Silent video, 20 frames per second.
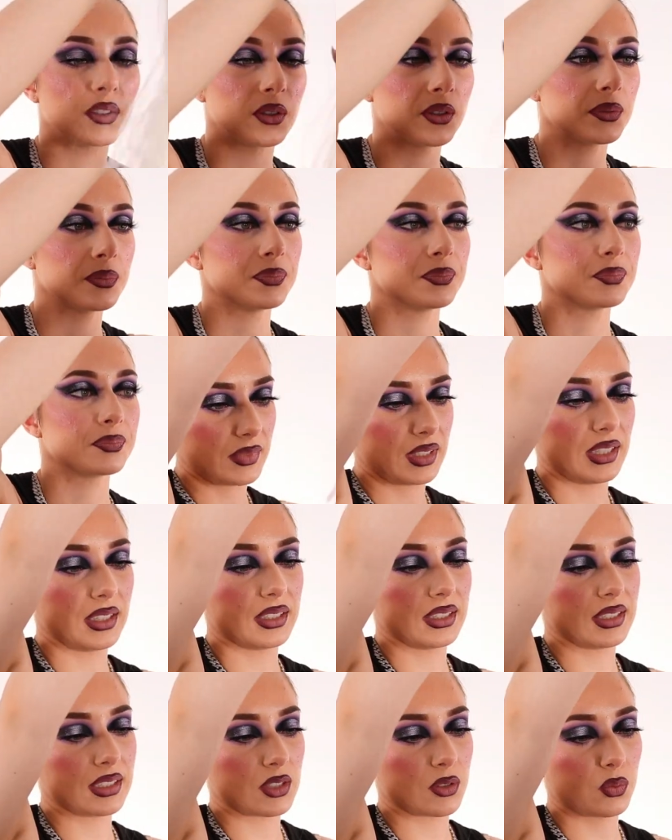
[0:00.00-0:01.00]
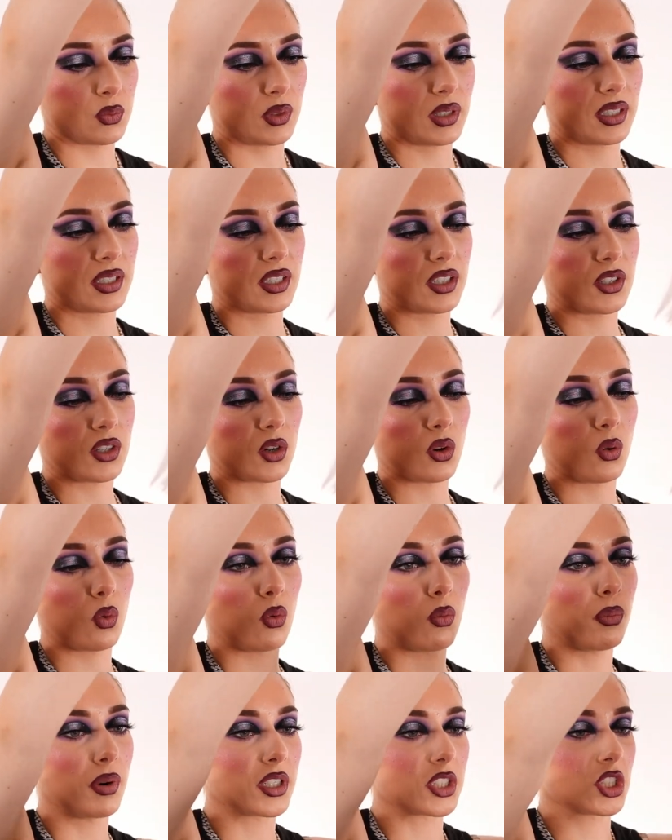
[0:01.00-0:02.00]
though, and this one a
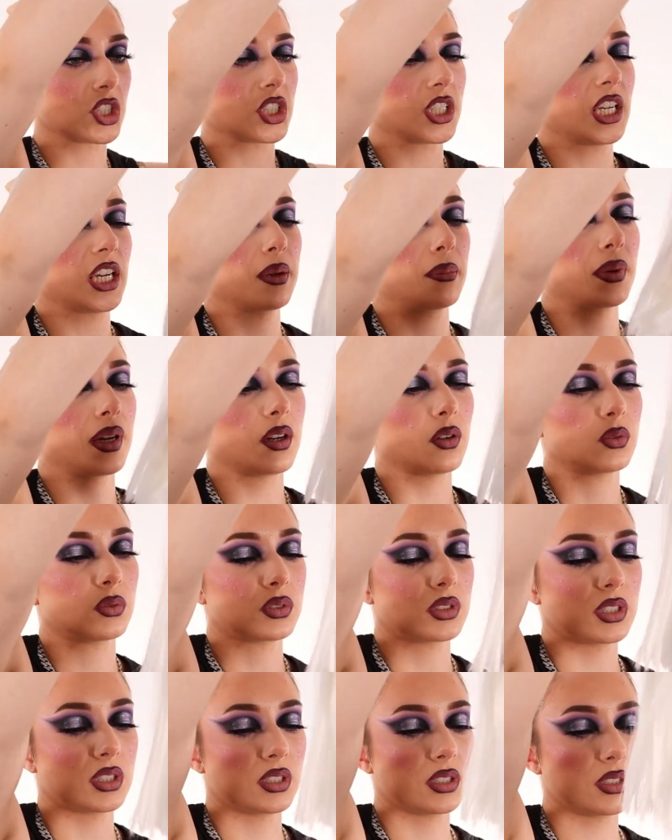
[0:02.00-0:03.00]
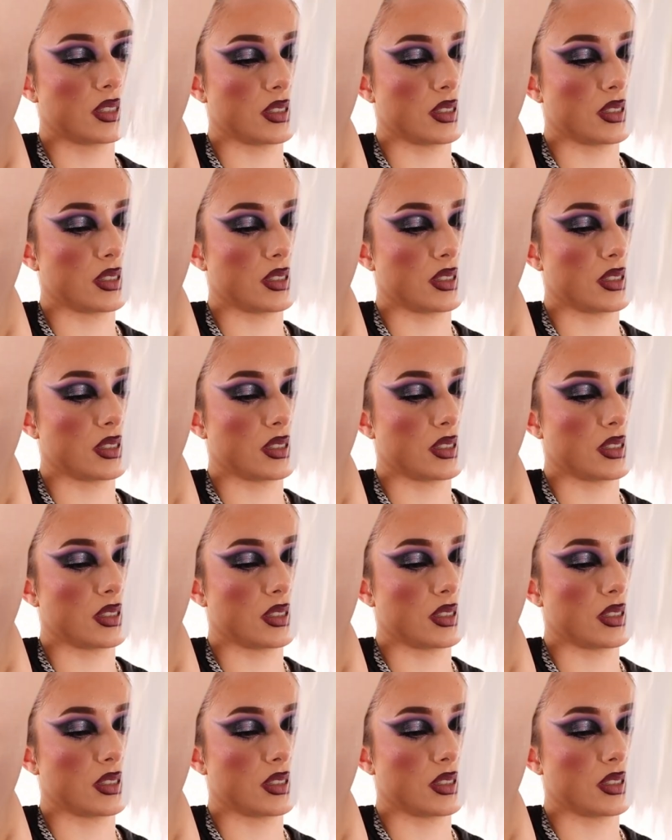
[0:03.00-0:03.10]
whole bunch came out.